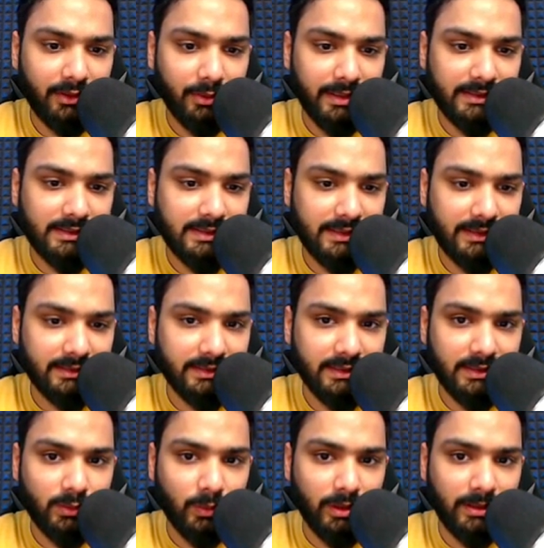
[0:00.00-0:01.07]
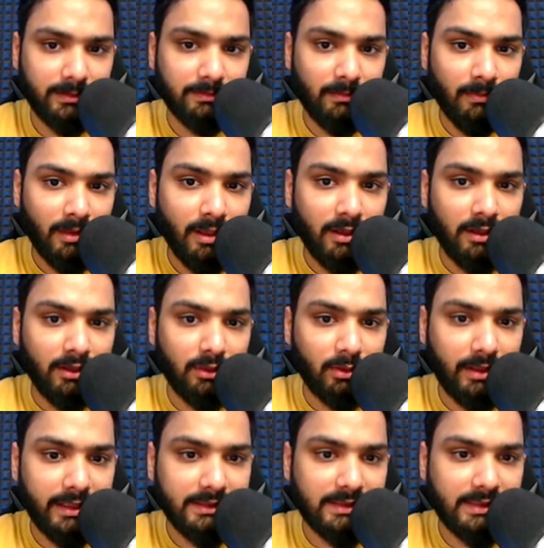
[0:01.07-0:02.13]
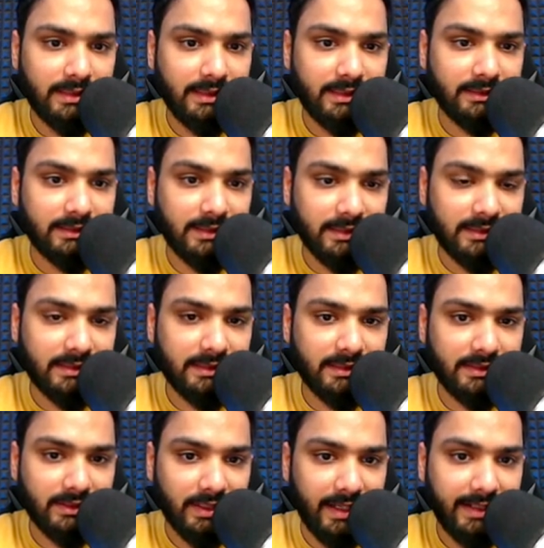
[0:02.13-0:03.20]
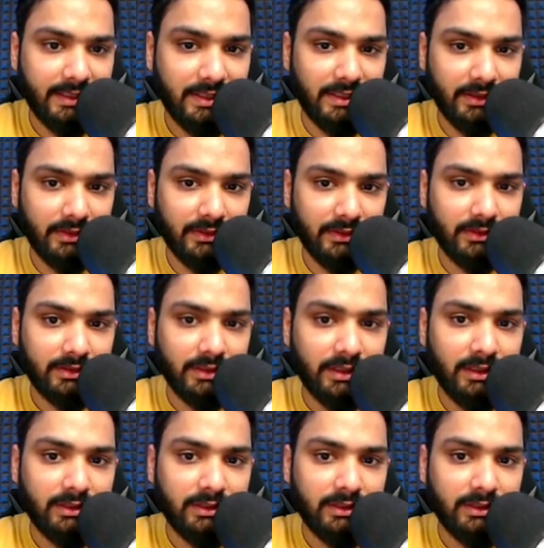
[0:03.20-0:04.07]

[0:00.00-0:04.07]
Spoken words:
You can see this one, you can see this is right here.